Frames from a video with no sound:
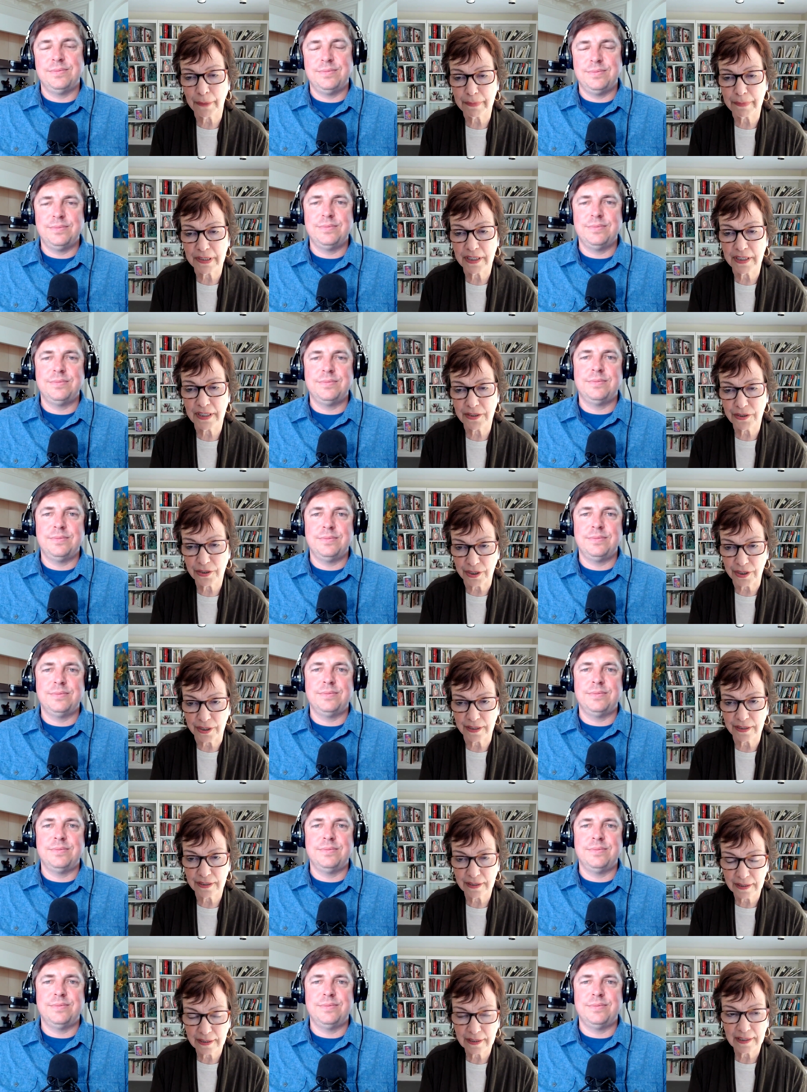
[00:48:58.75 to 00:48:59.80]

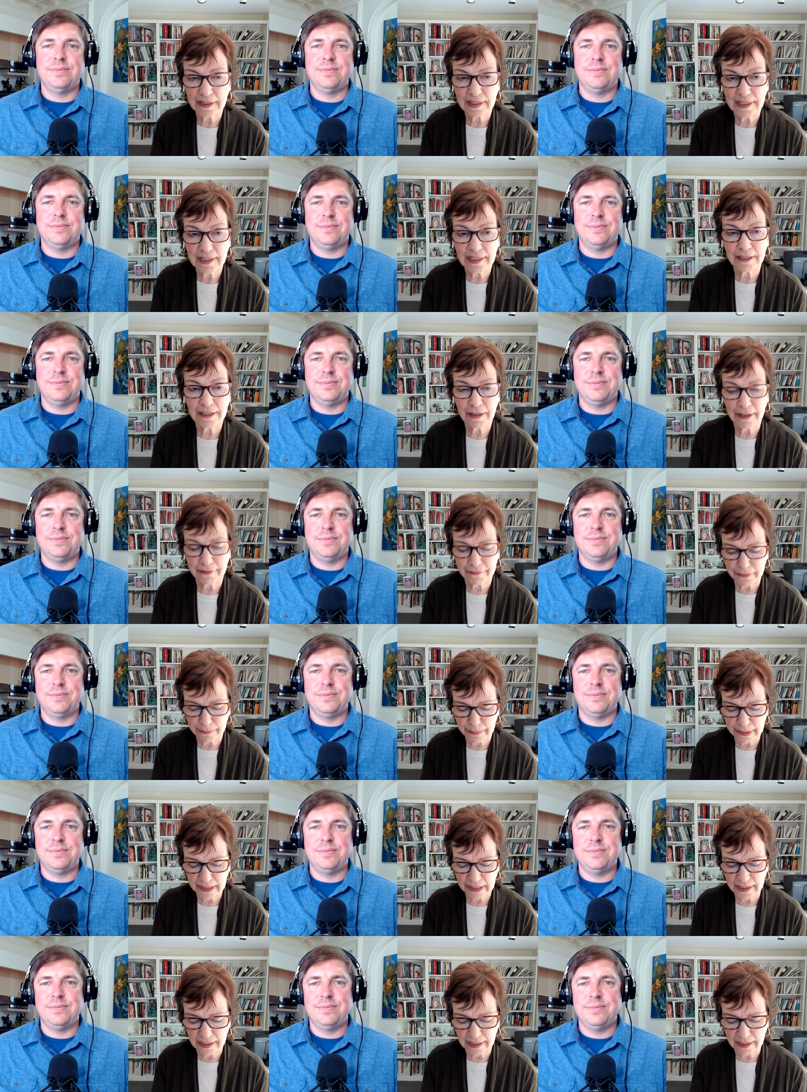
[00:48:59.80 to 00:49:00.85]
Speaker 1: repetition. You have
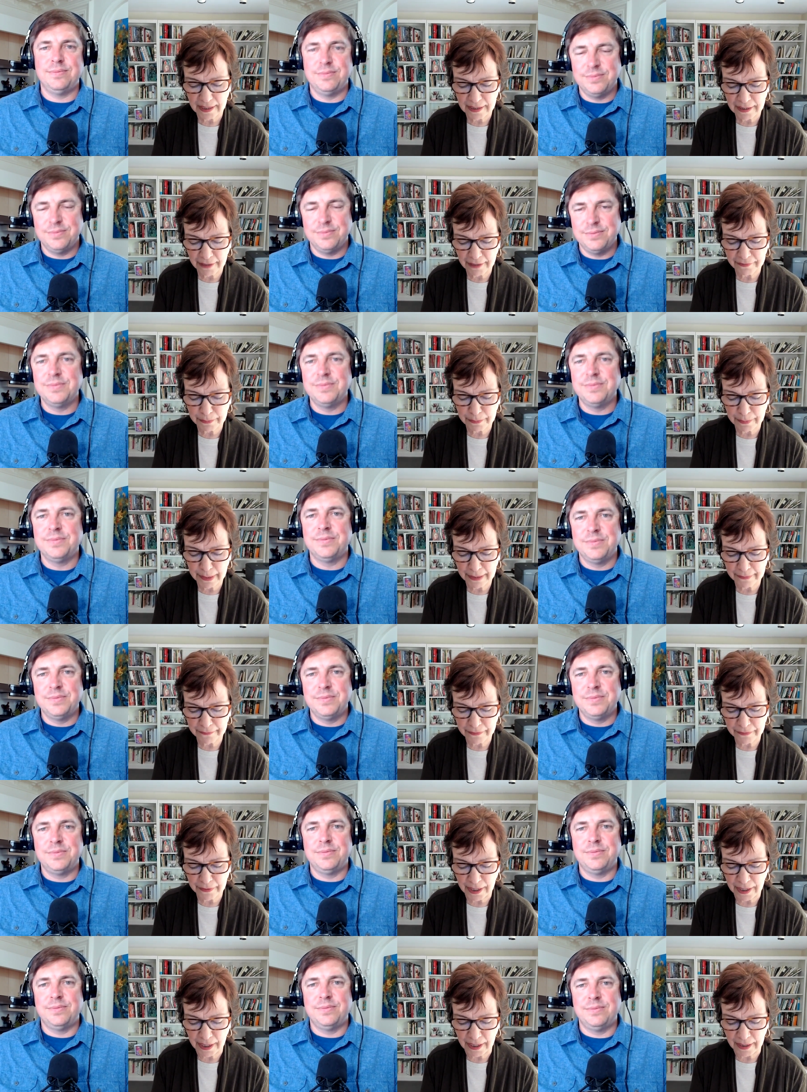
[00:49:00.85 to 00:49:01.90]
to be
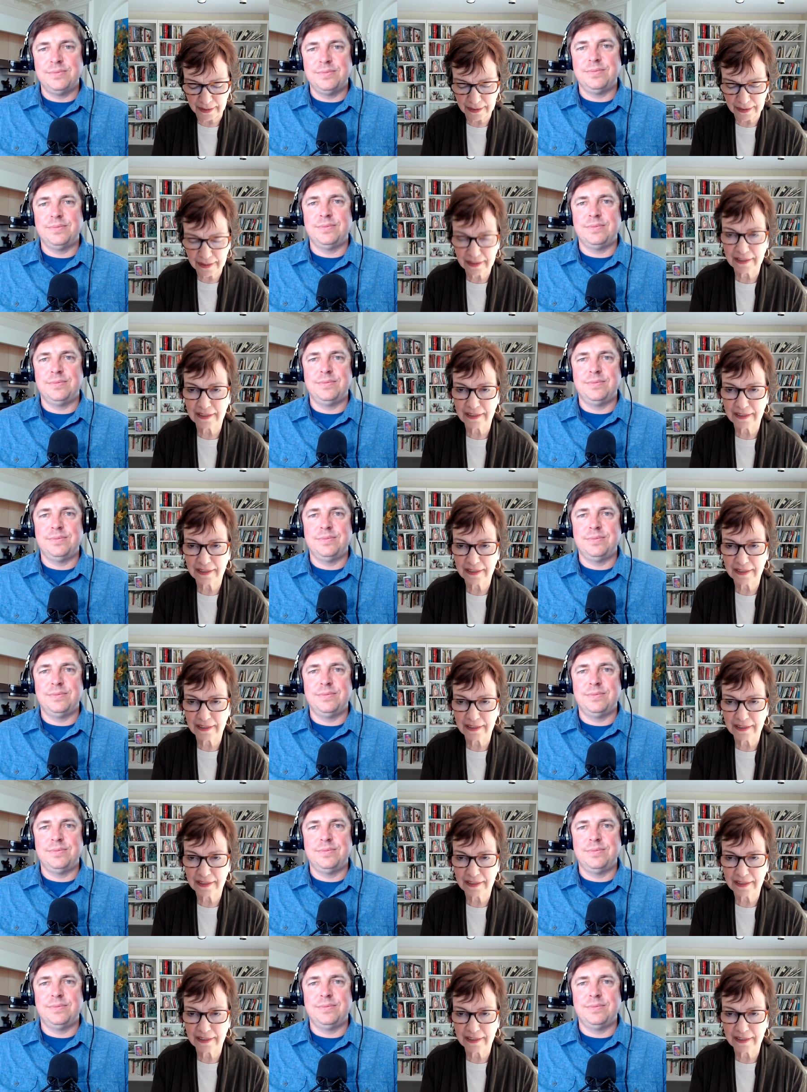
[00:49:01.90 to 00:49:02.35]
up for that.